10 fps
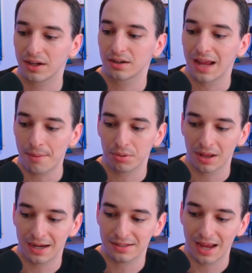
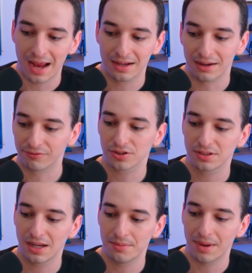capitalize and get first
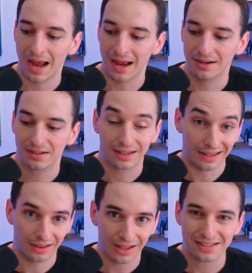name and
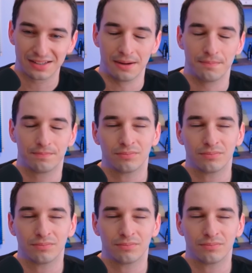get last name.